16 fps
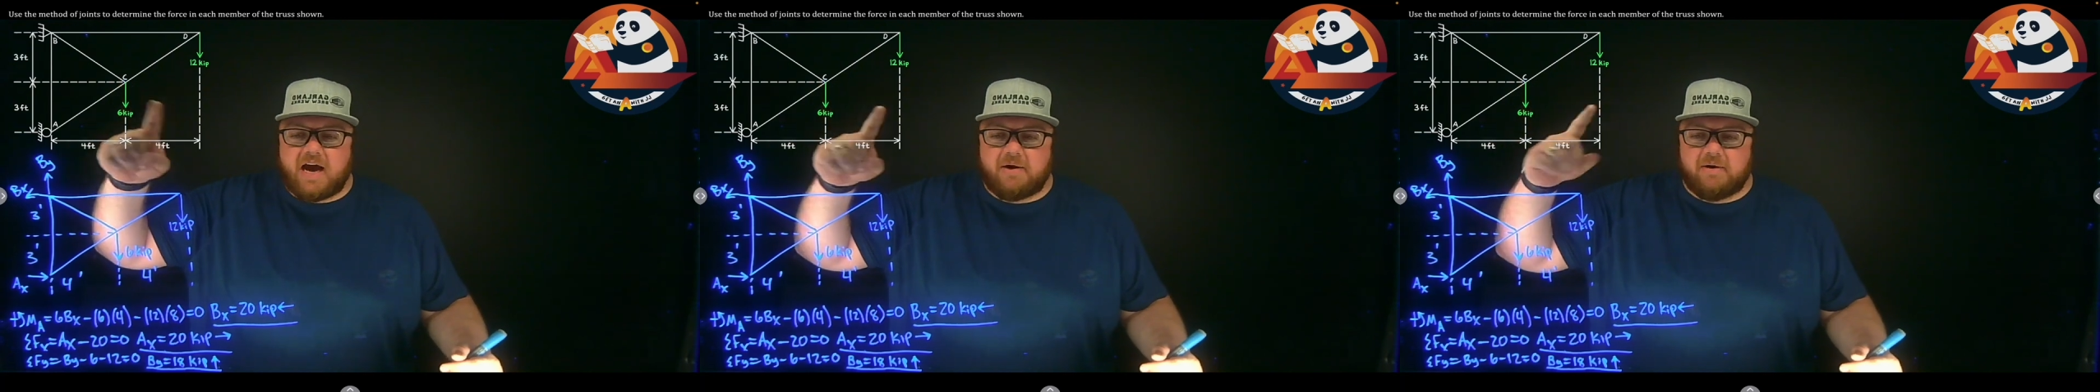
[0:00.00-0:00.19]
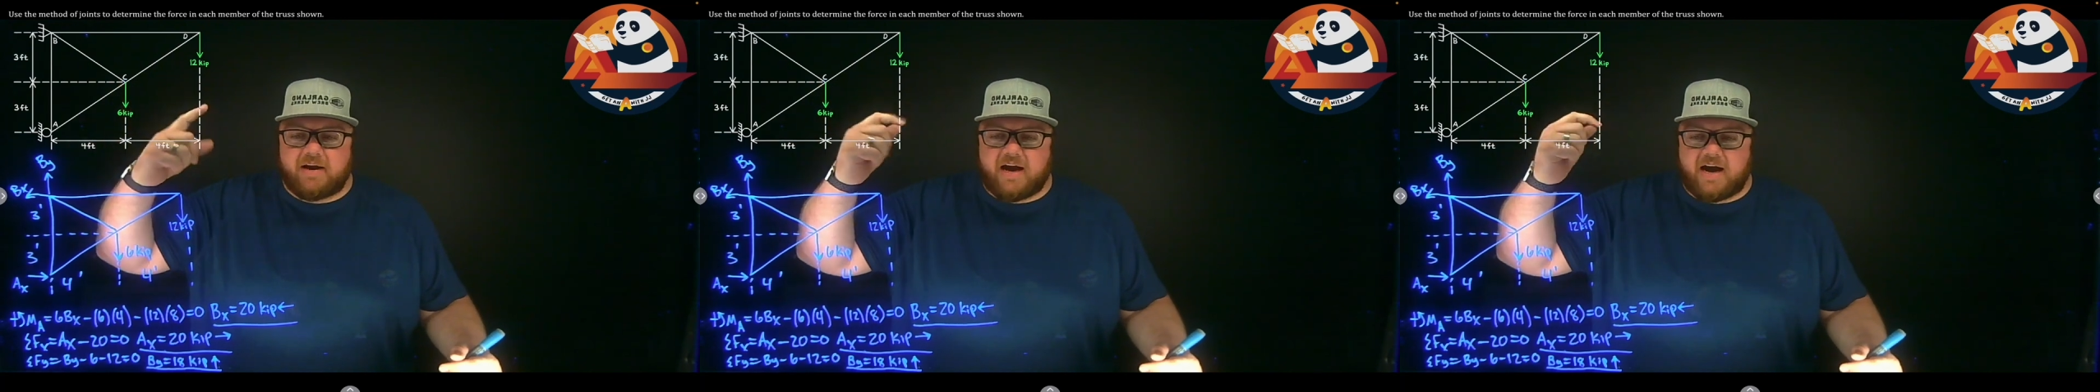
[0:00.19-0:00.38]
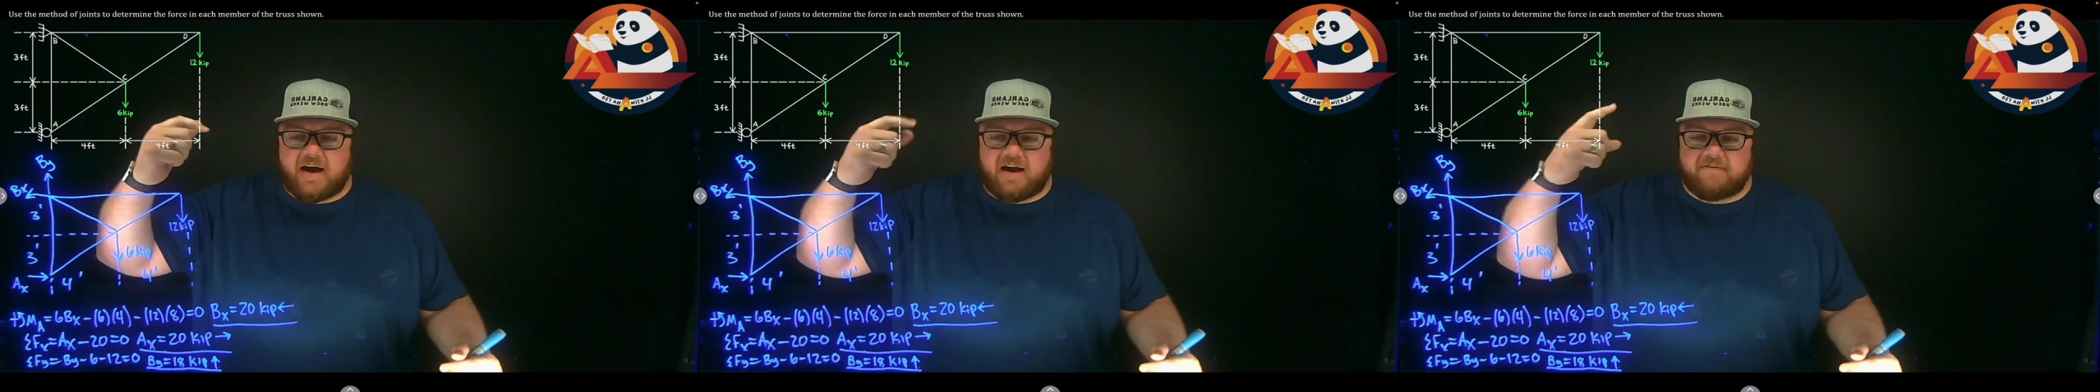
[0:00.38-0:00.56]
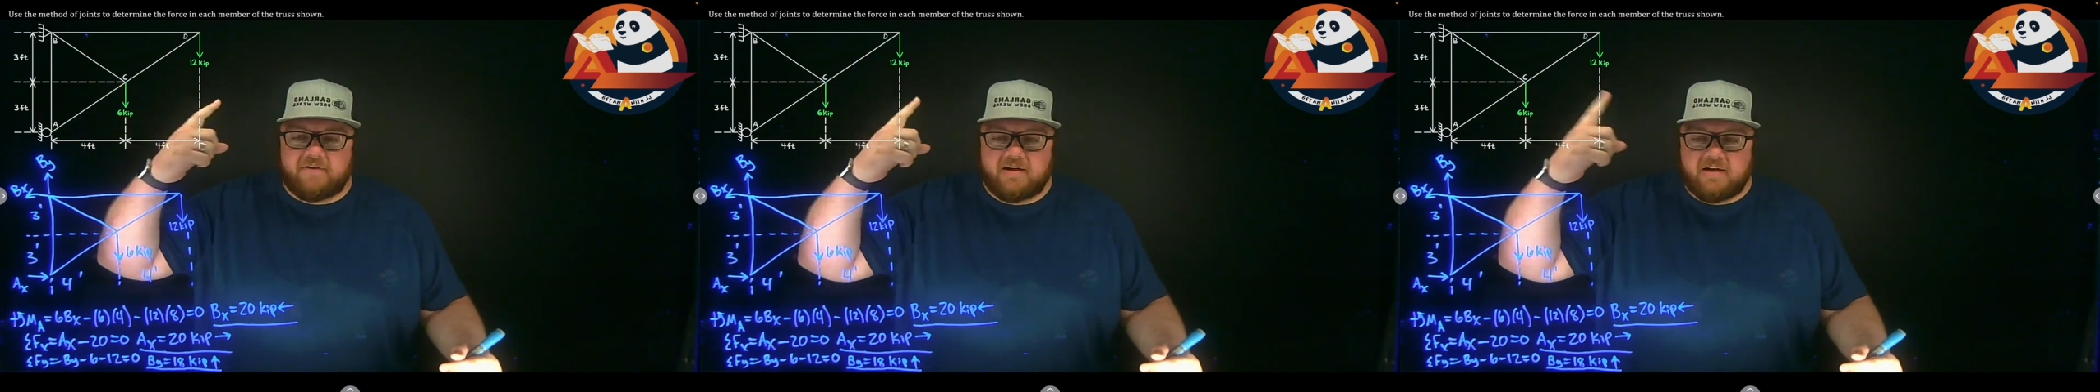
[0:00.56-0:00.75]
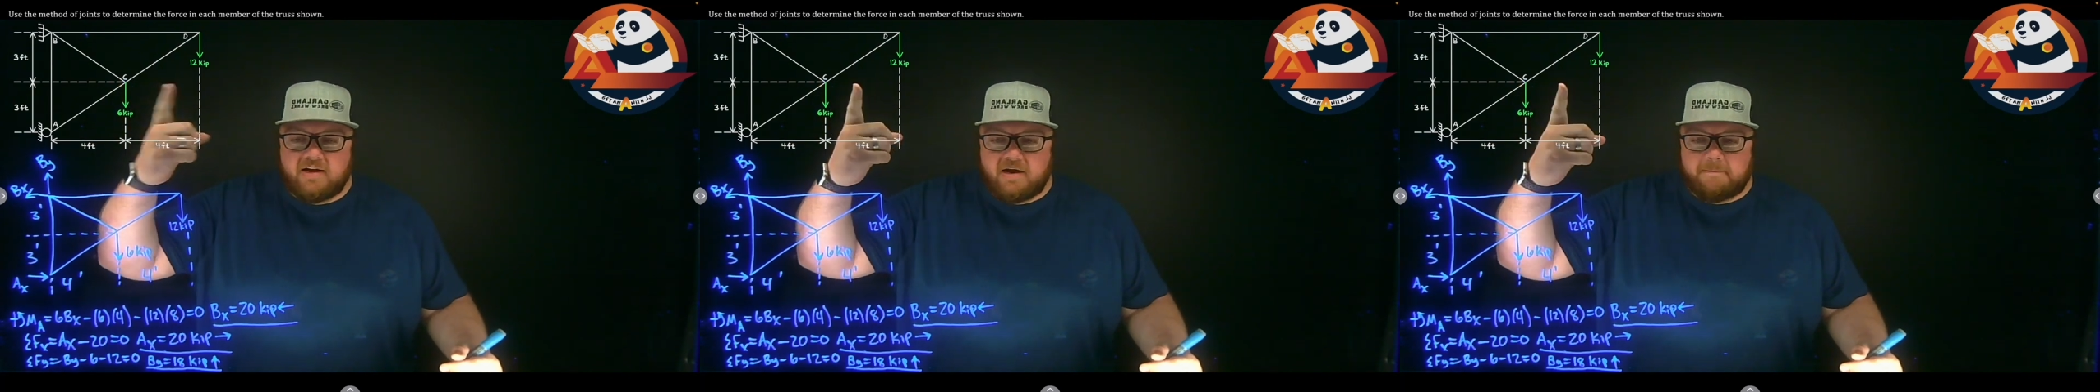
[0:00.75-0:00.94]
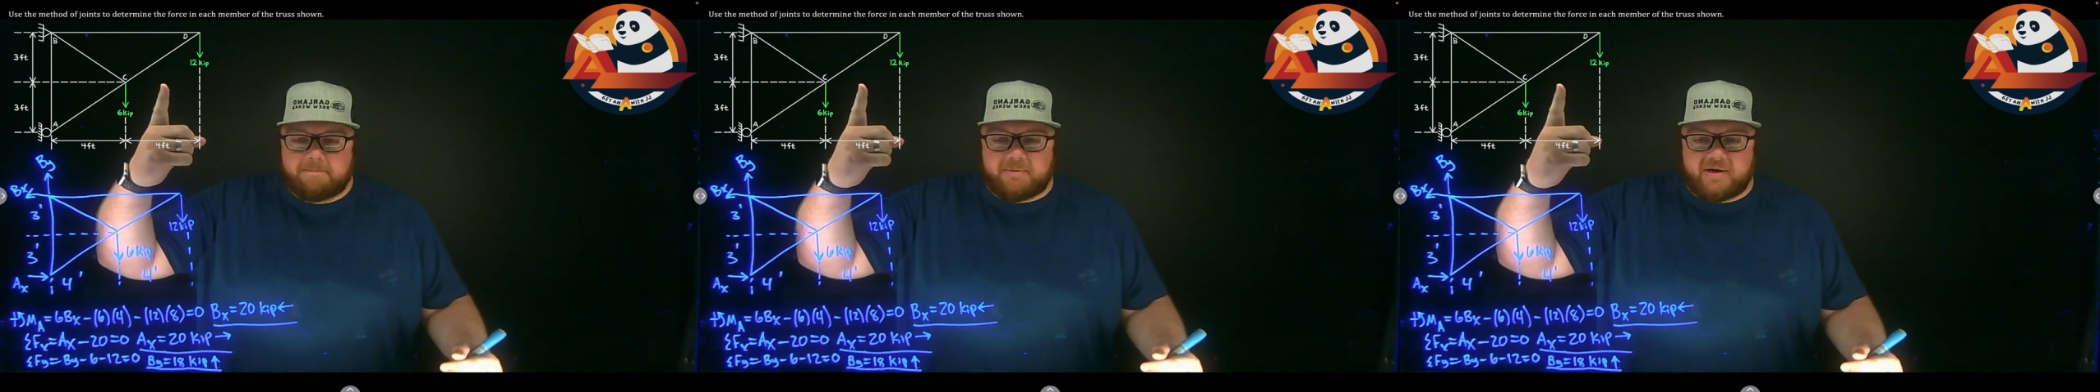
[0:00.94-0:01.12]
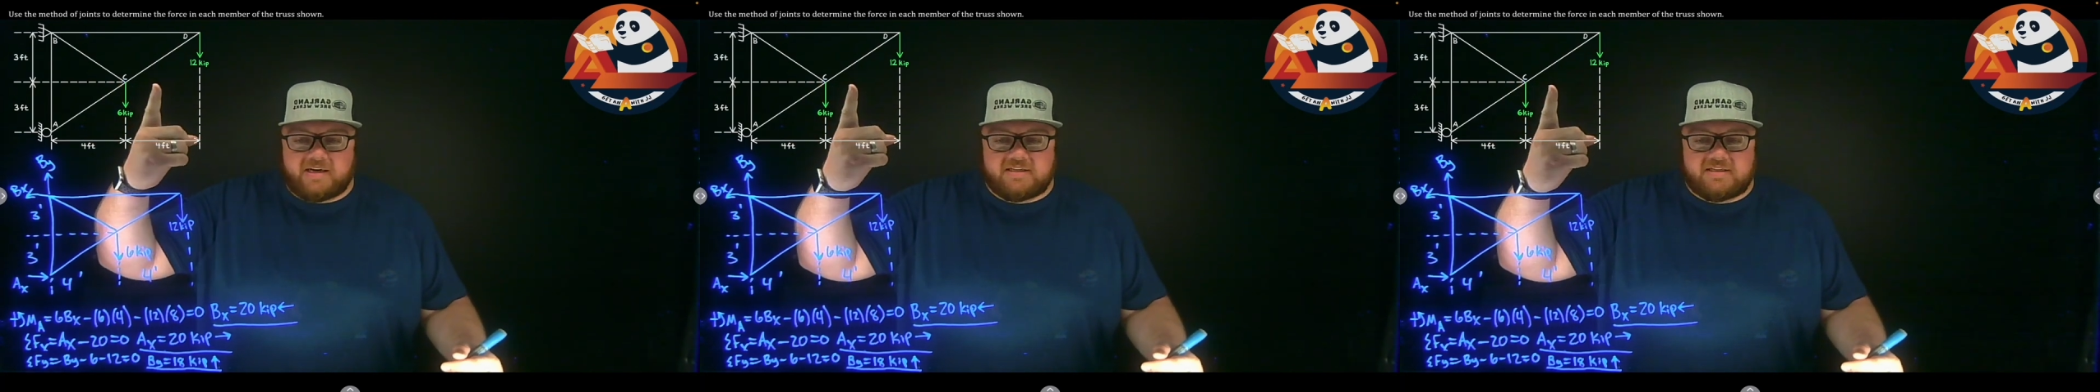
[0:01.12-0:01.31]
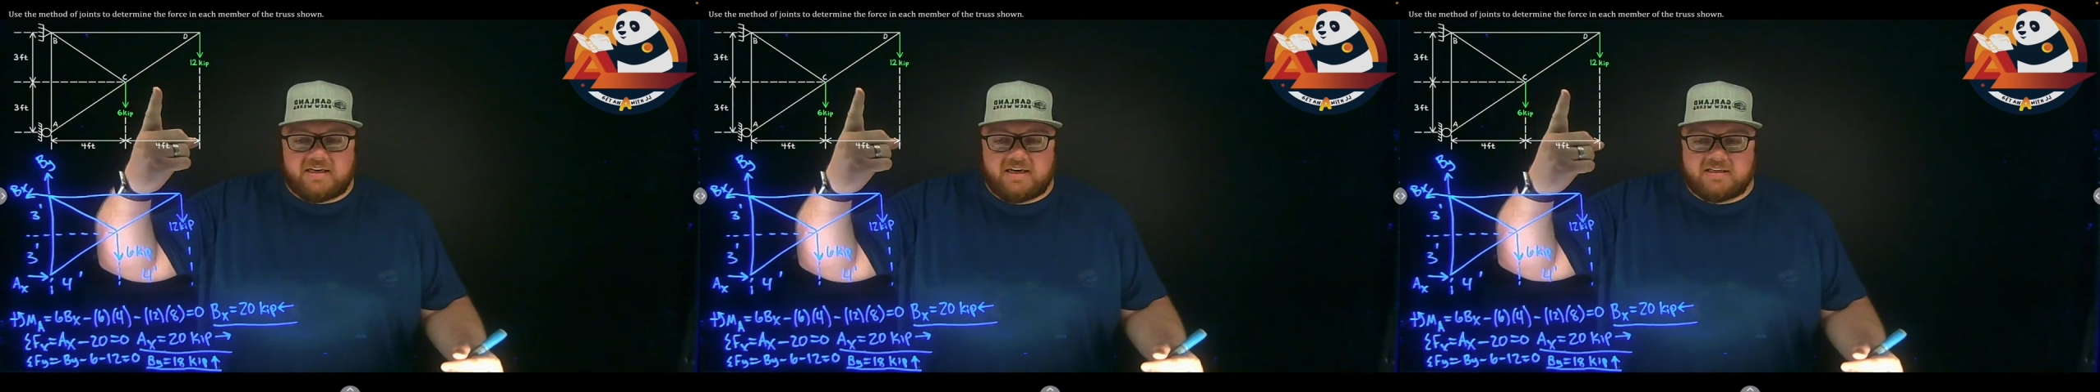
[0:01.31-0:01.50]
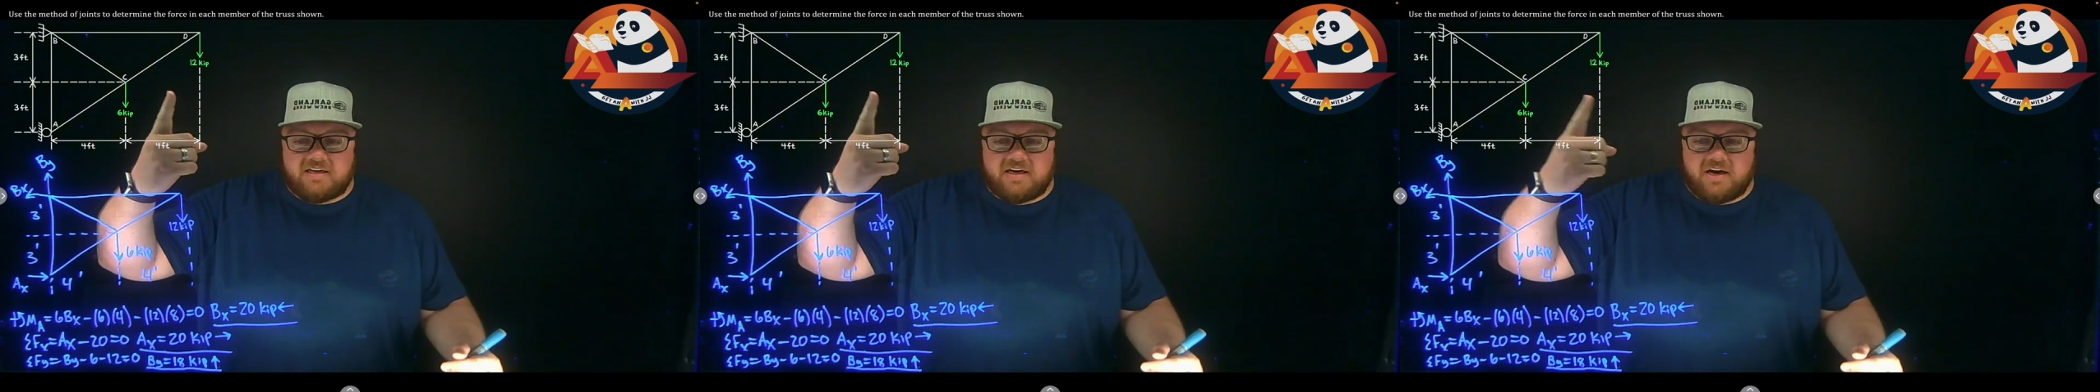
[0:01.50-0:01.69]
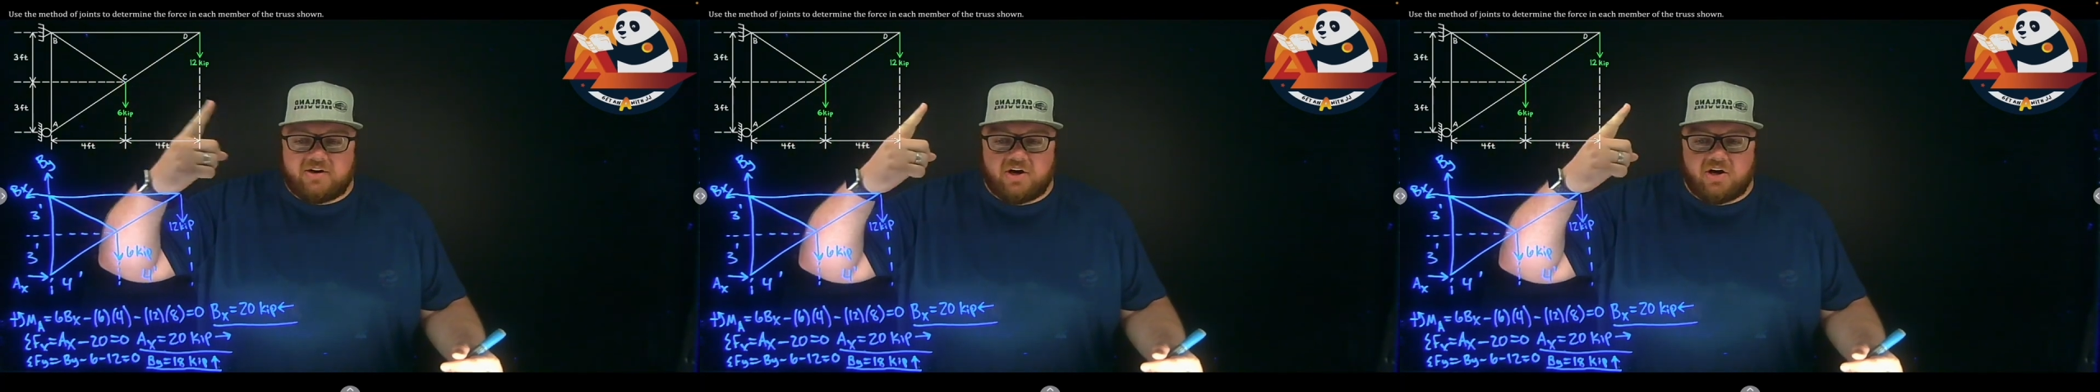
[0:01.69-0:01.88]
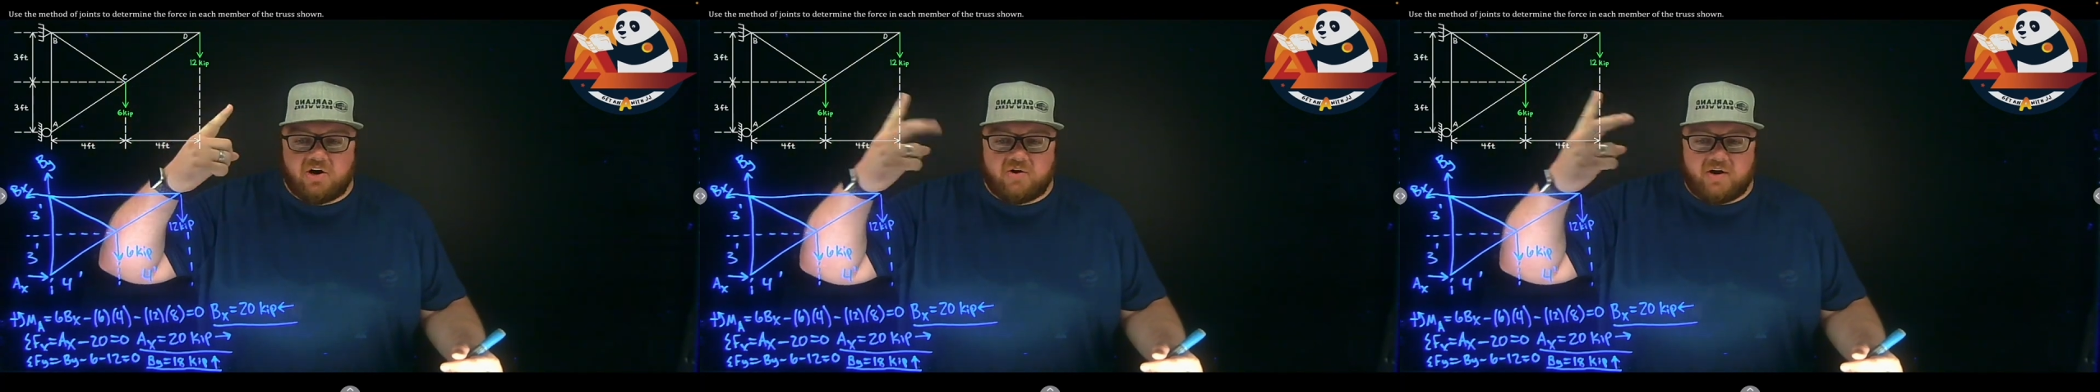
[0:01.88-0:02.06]
I would have BC as an
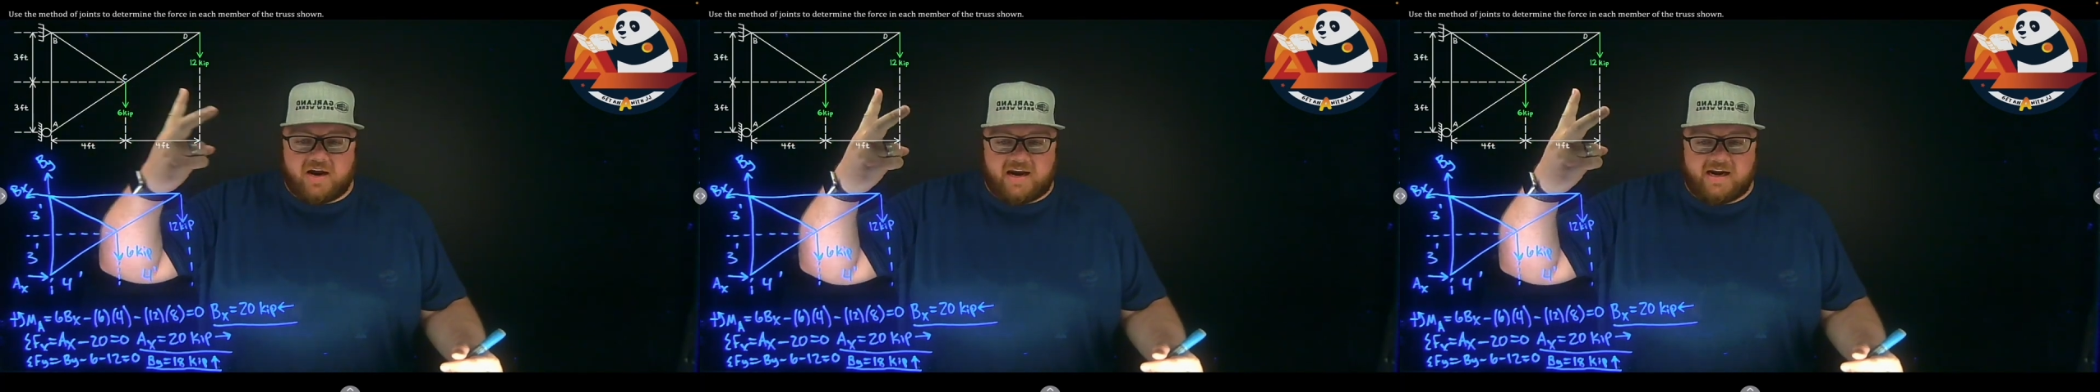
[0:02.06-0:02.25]
unknown,